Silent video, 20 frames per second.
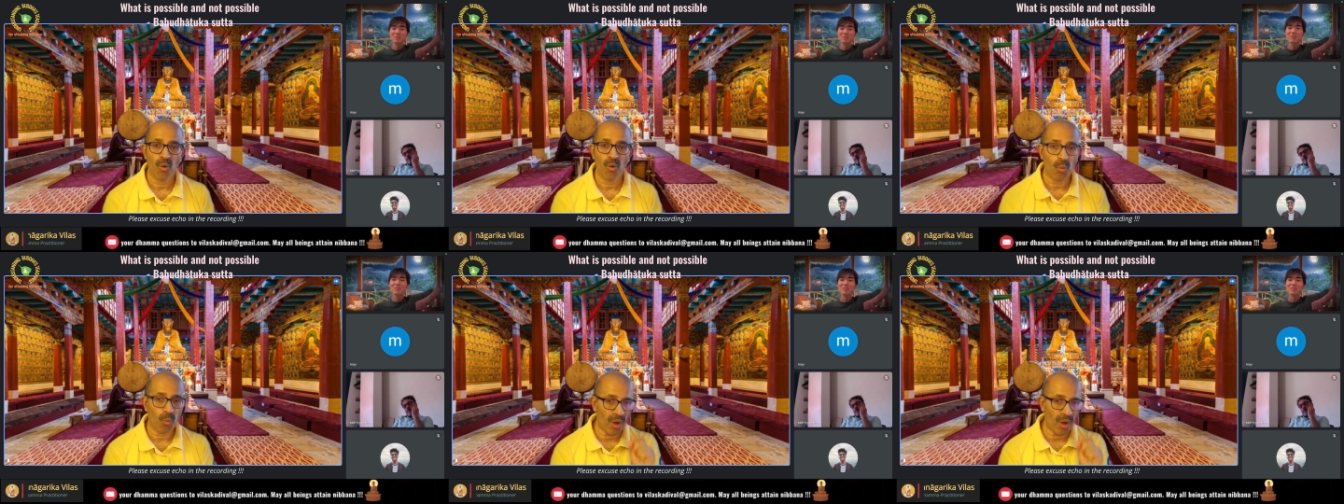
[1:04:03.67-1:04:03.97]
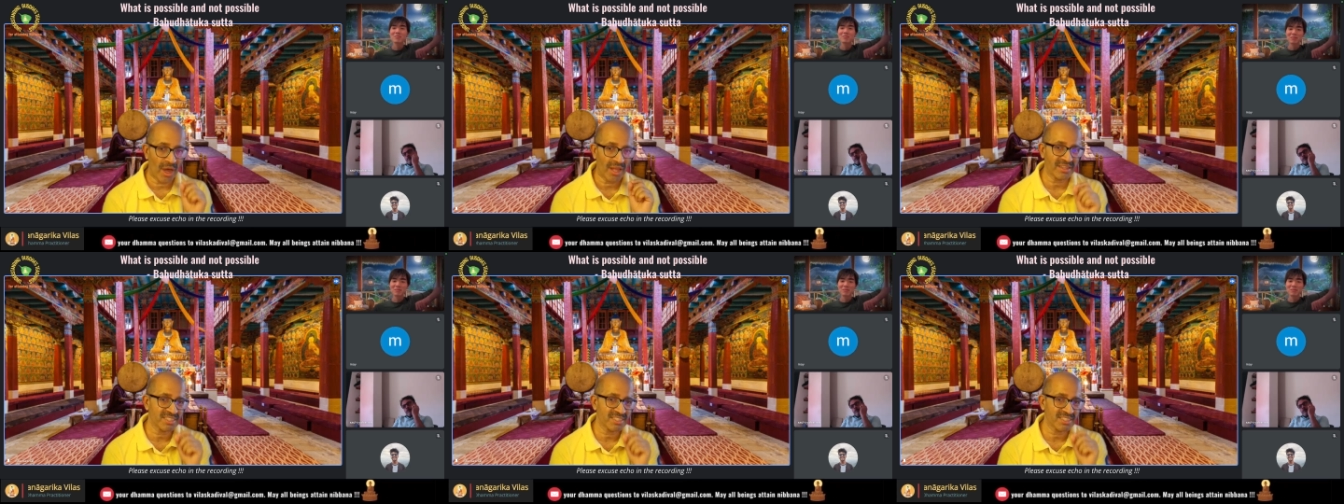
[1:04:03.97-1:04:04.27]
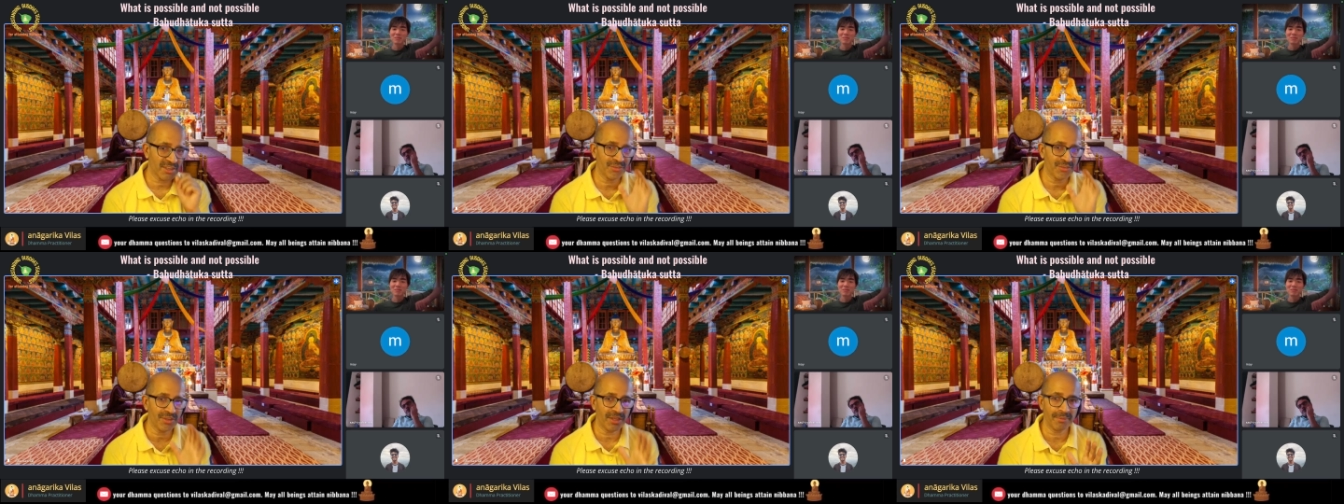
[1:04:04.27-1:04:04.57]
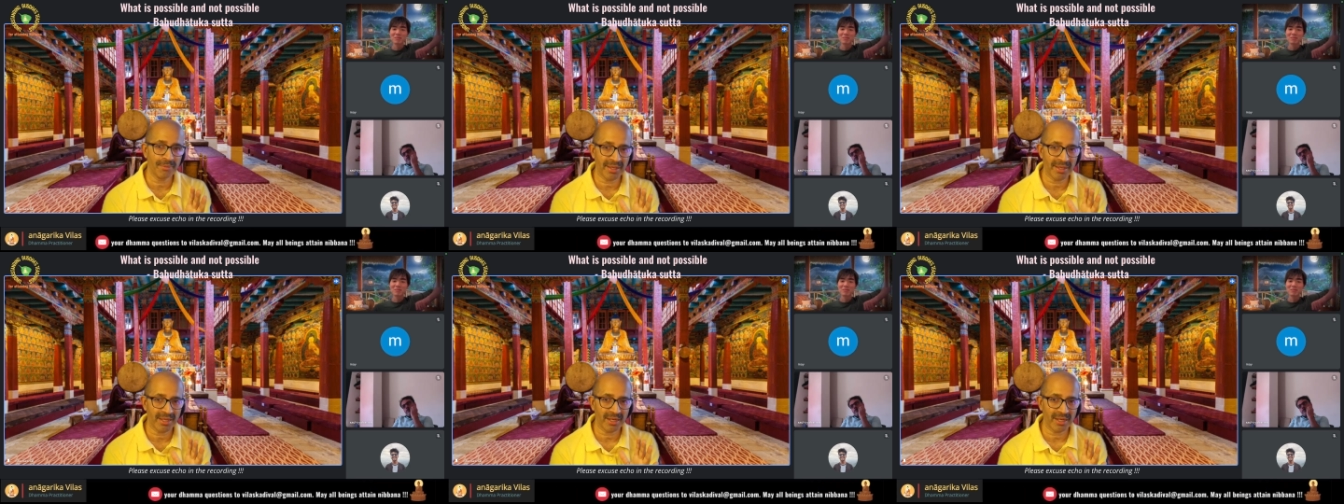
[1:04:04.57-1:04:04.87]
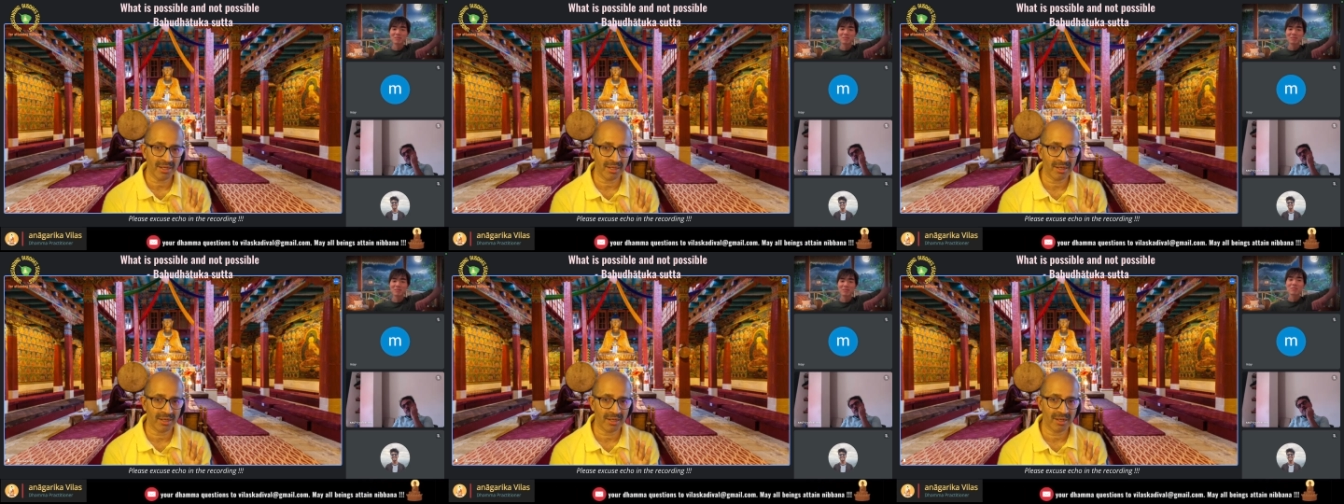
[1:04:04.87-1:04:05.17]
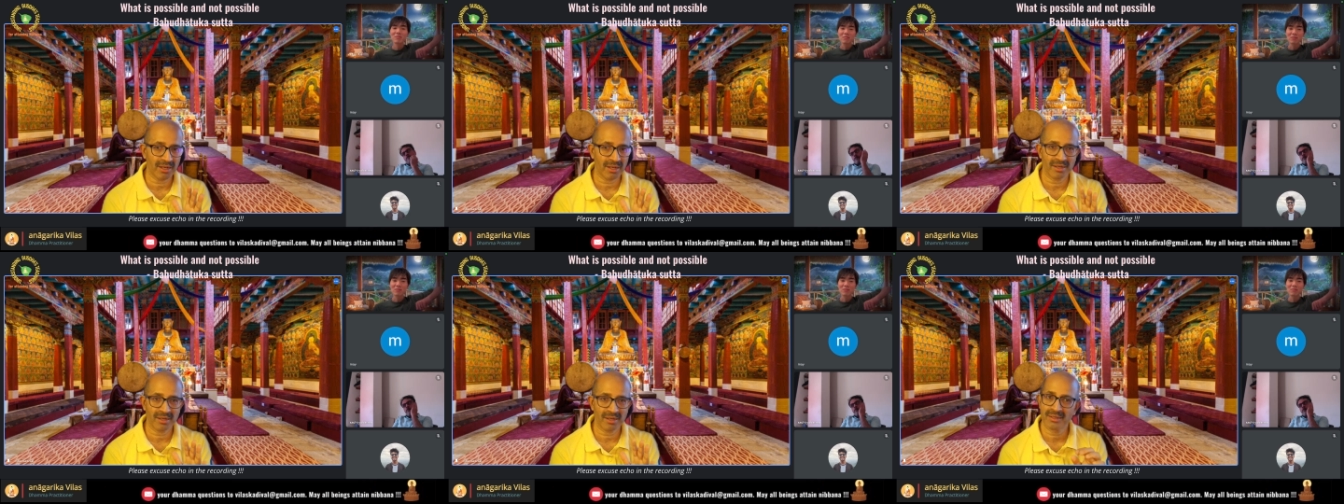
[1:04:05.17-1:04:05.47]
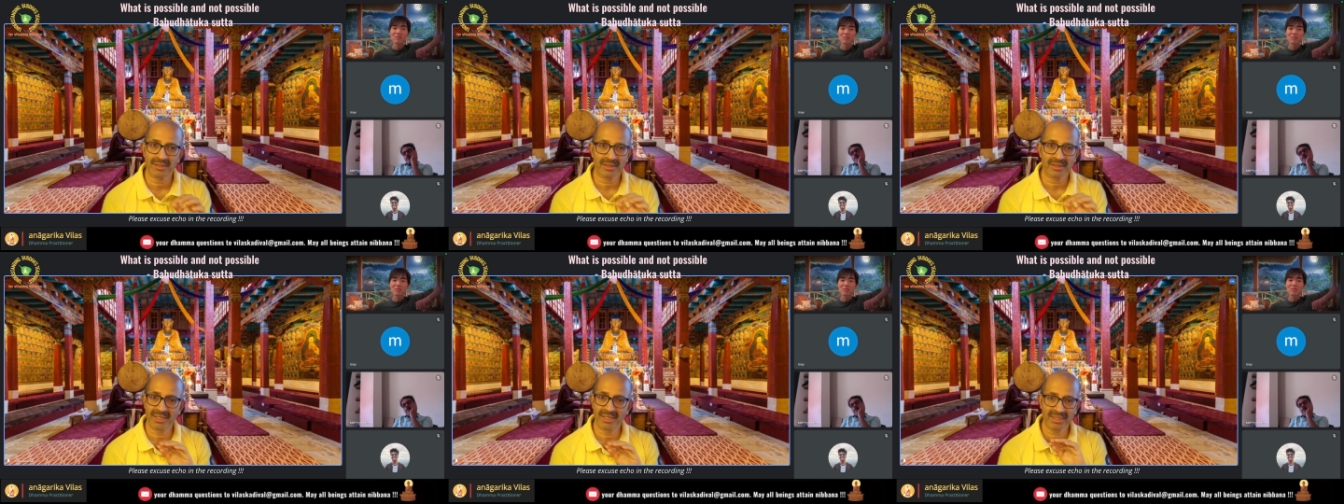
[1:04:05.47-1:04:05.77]
Once a female
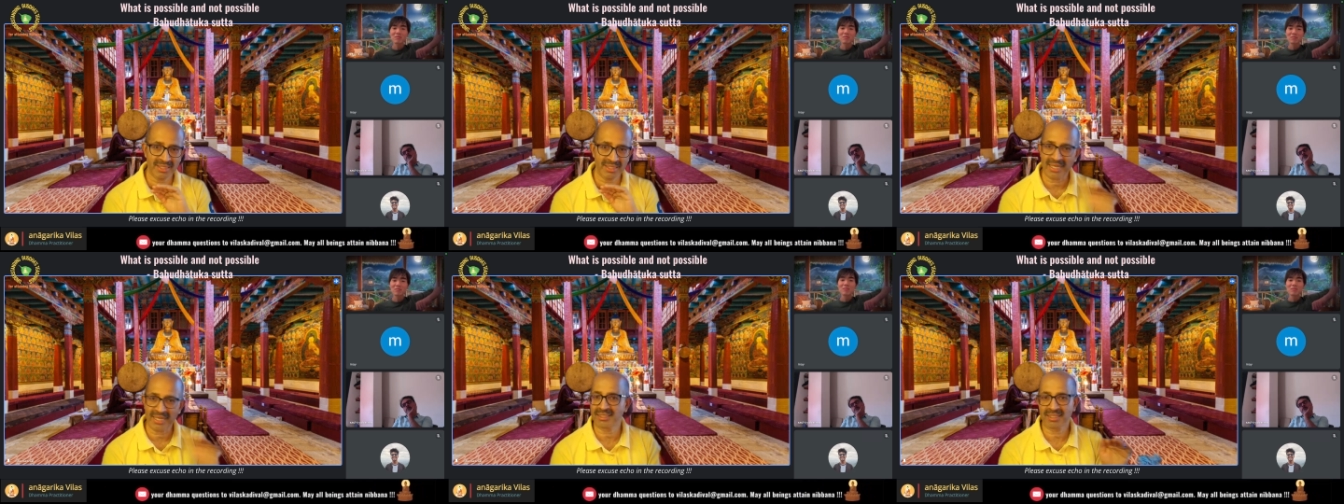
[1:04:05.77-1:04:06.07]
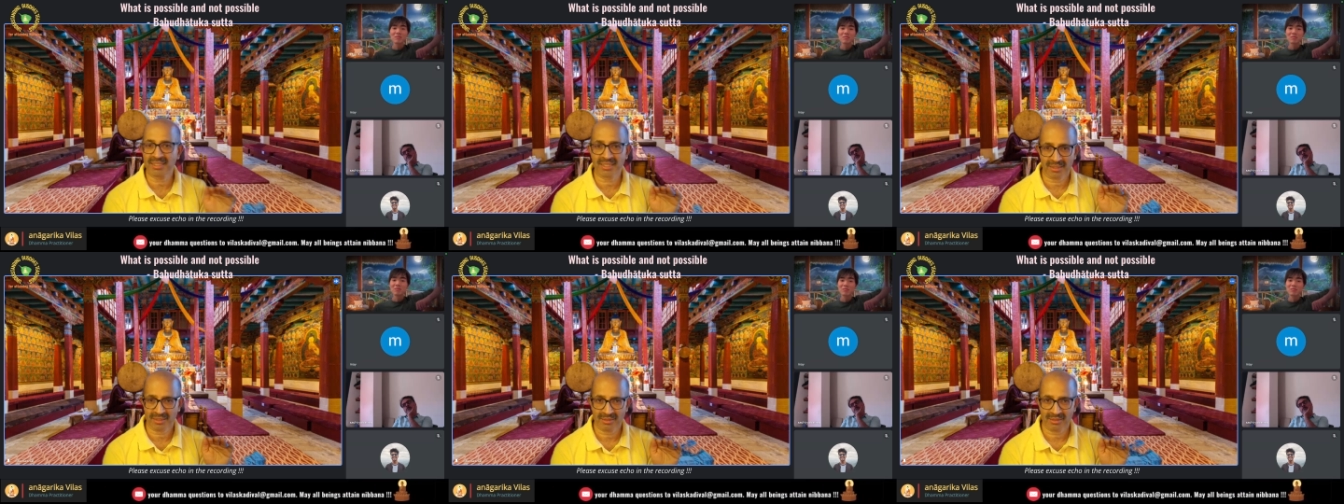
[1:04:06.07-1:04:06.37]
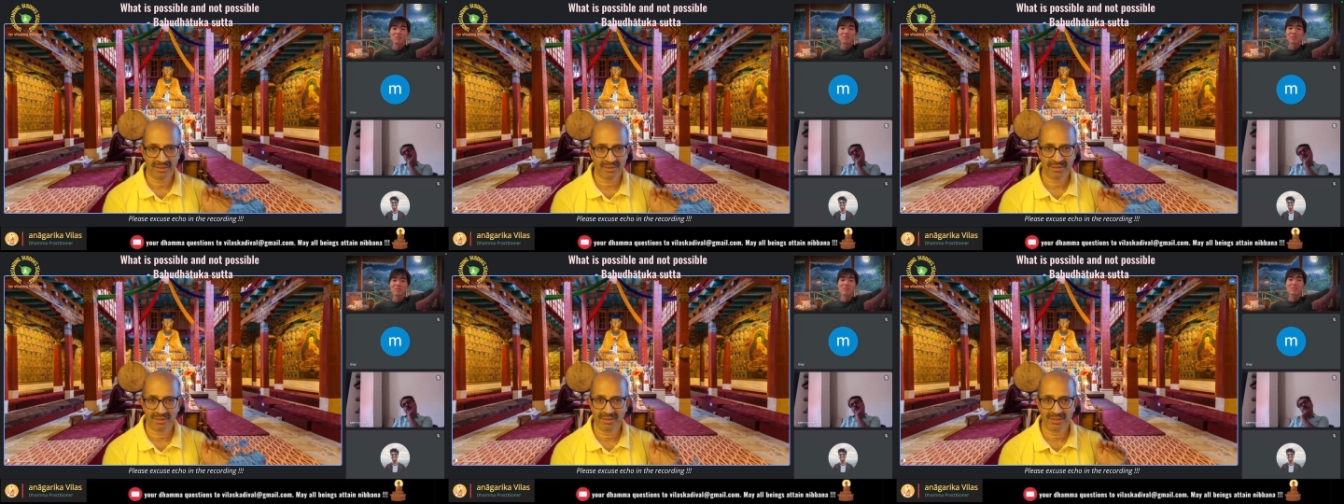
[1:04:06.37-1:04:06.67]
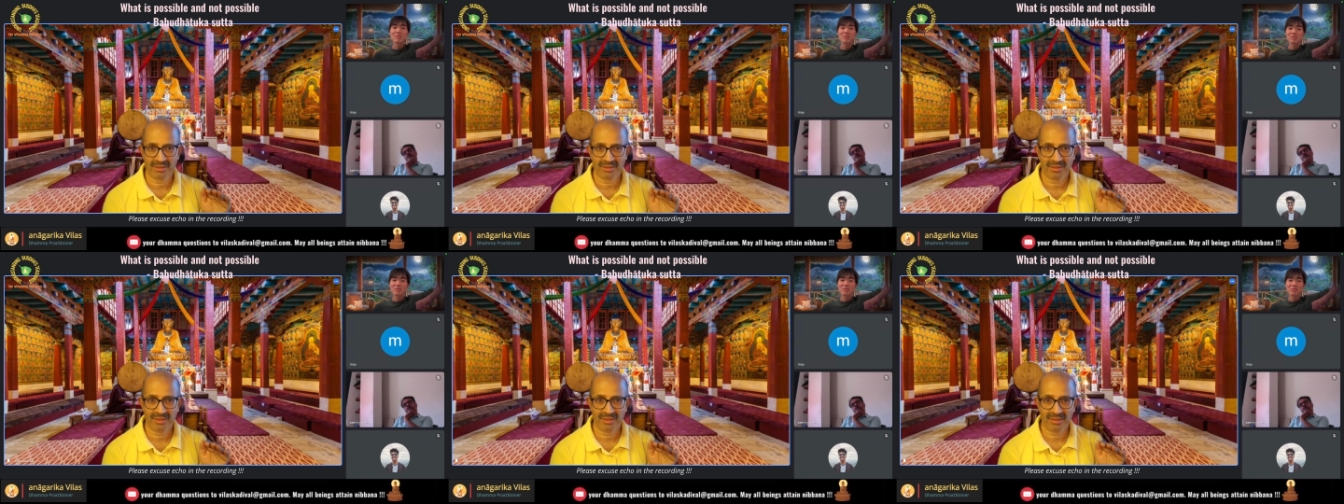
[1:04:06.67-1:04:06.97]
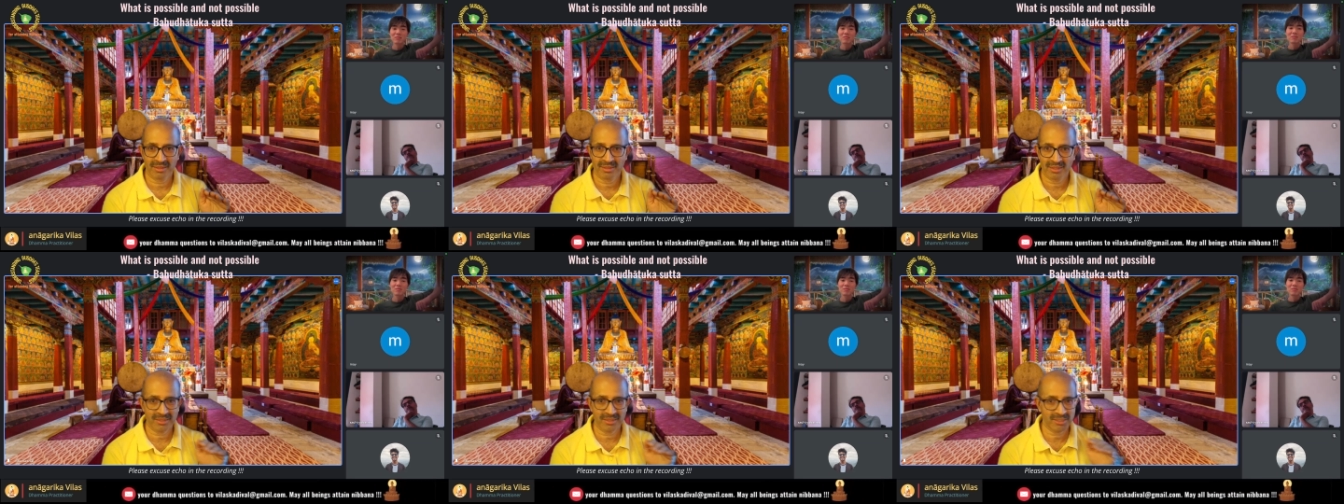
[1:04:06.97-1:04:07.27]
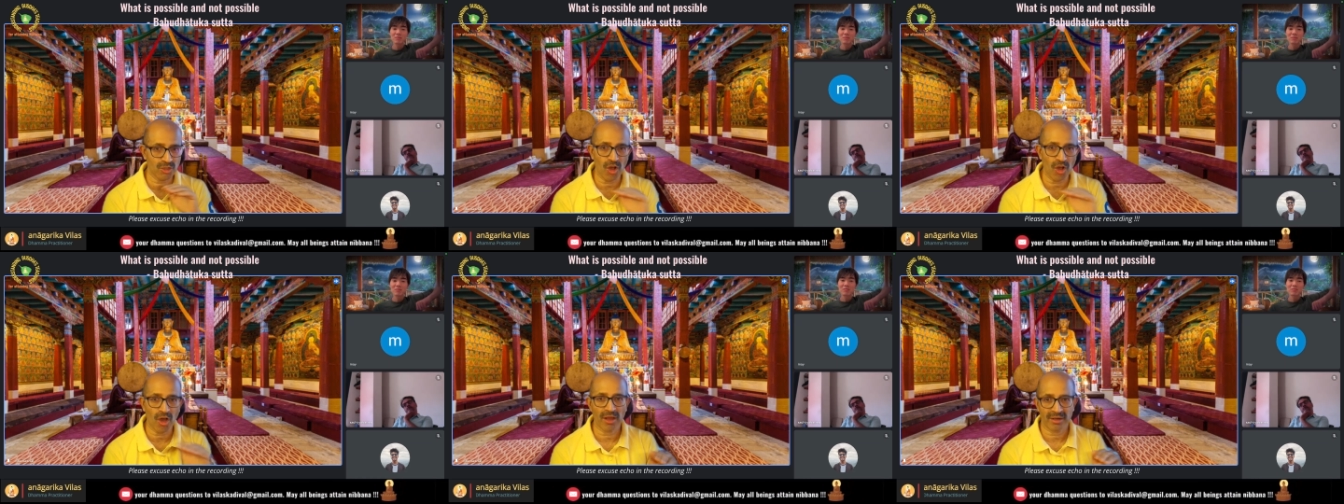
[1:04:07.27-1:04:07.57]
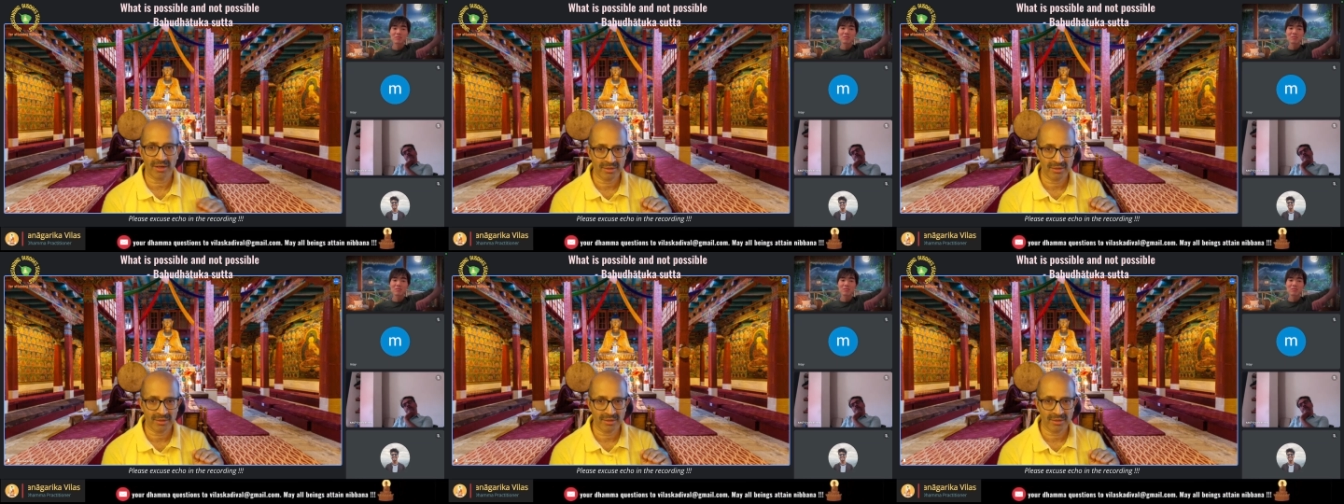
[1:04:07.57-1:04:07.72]
and that's it. It's gone.